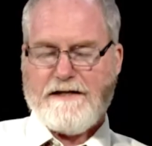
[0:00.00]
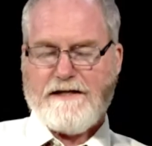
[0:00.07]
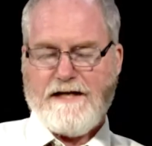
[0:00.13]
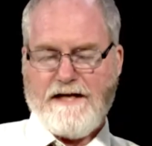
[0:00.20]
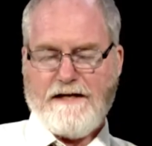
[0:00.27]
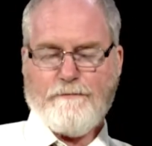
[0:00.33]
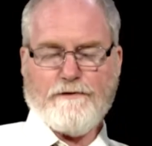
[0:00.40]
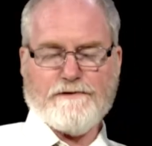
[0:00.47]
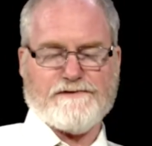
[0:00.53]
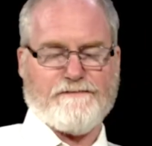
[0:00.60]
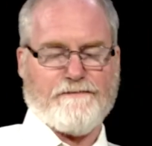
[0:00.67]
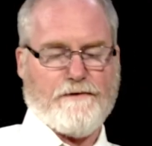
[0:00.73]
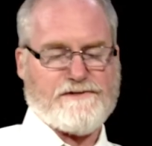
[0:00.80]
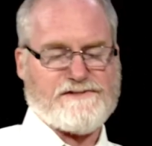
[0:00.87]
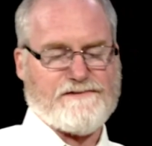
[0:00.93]
cables.
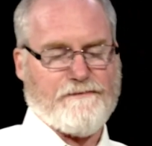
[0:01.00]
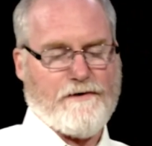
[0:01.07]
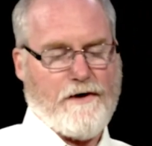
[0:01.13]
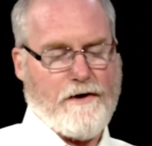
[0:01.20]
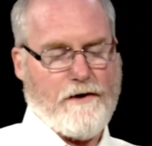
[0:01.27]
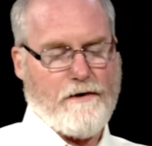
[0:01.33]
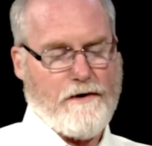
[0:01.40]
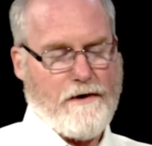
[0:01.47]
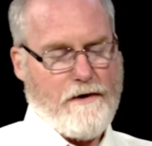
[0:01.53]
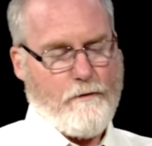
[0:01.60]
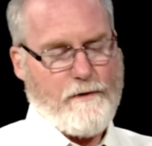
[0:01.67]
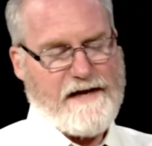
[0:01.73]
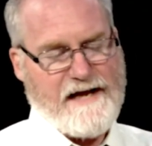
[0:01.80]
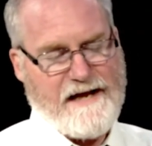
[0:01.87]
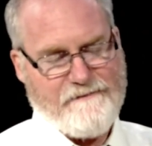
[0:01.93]
First of all,
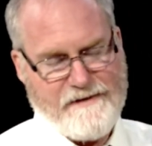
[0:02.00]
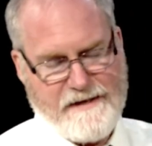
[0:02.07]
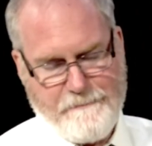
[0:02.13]
we have a